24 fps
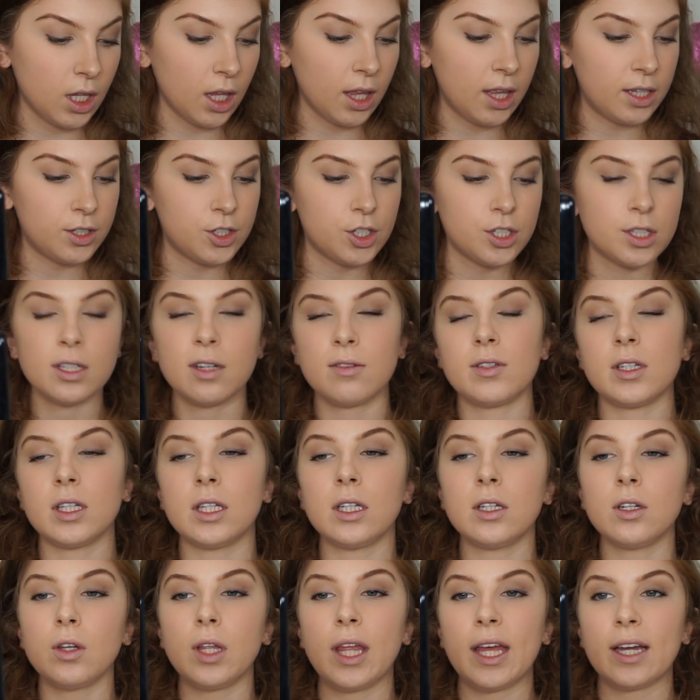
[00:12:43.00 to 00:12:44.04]
That just gives a
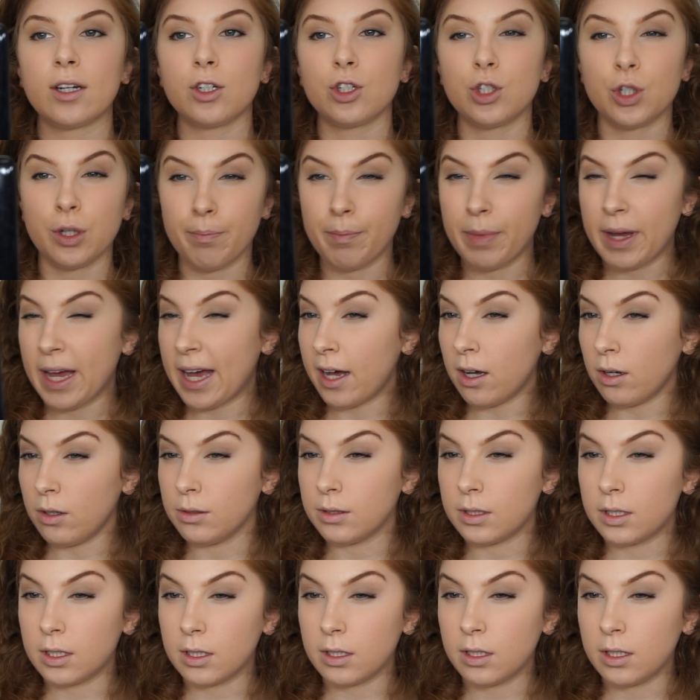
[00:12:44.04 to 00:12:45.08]
little extra pout
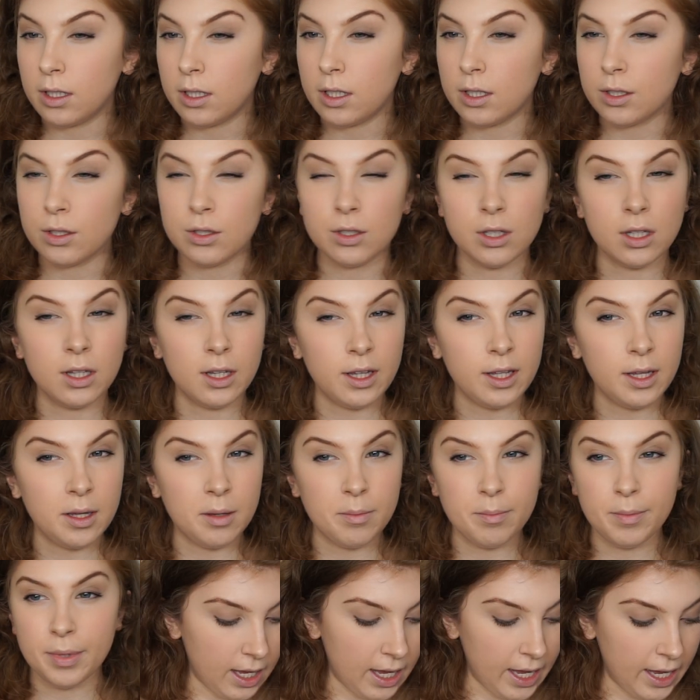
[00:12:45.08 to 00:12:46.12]
to the
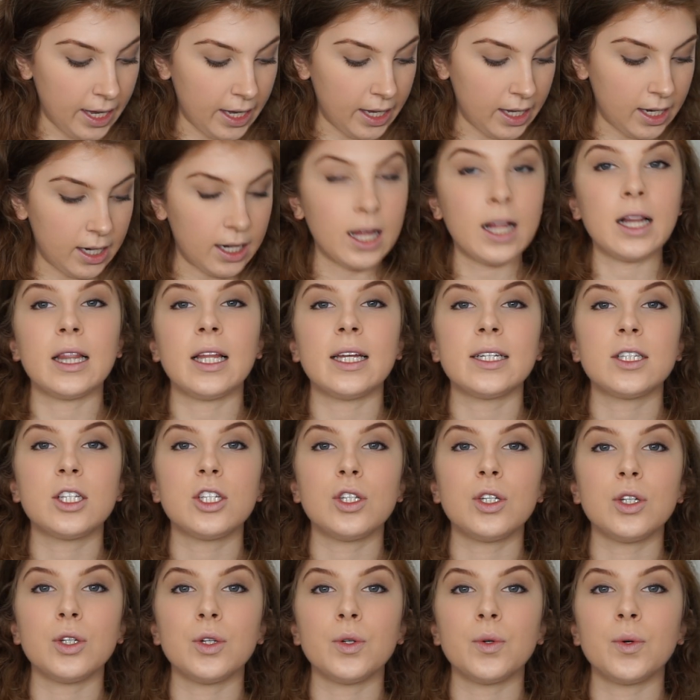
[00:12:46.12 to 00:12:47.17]
lip. And let's
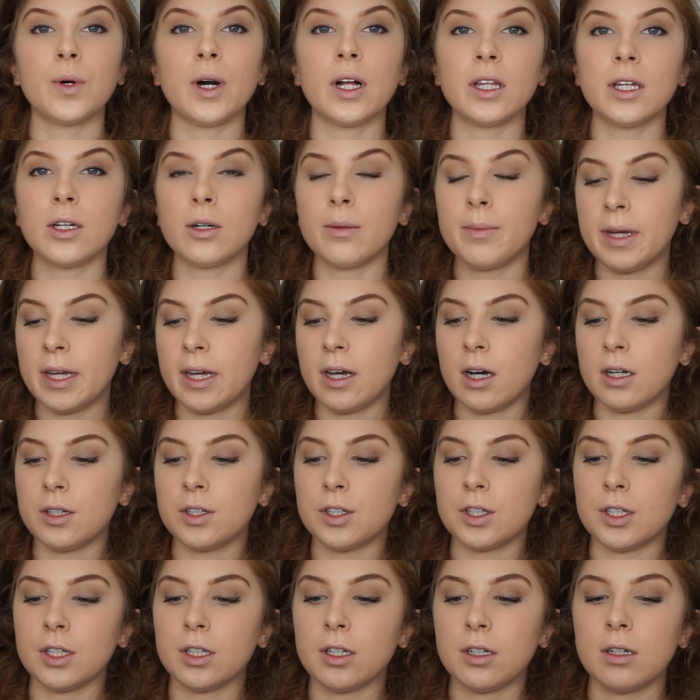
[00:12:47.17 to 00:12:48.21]
do a little bit
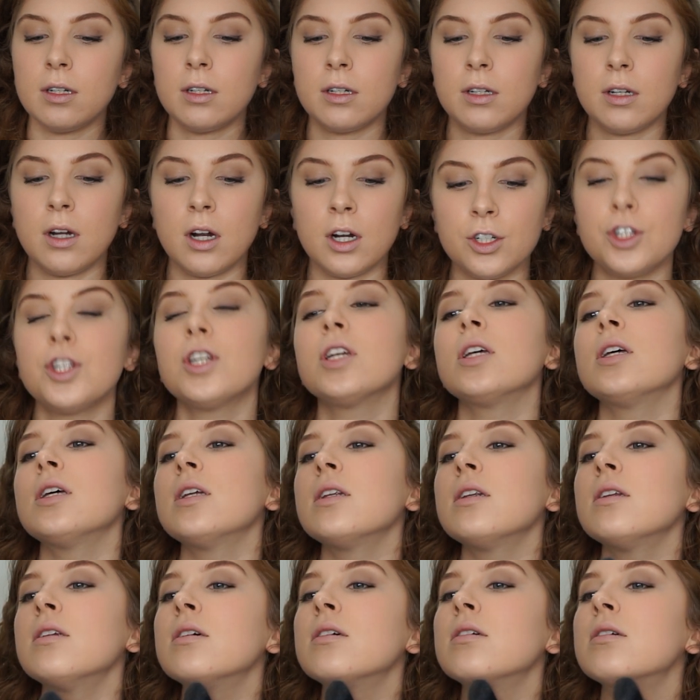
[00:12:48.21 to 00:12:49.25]
under our
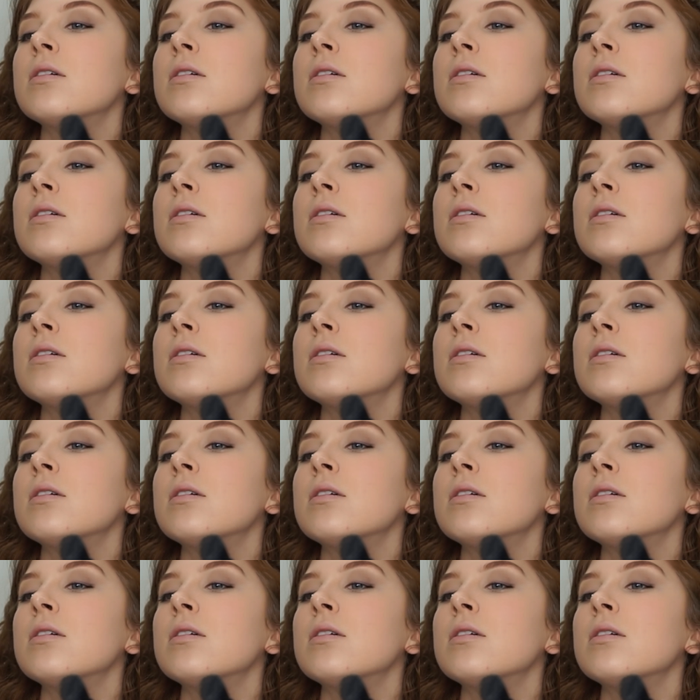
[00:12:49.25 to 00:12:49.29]
chin.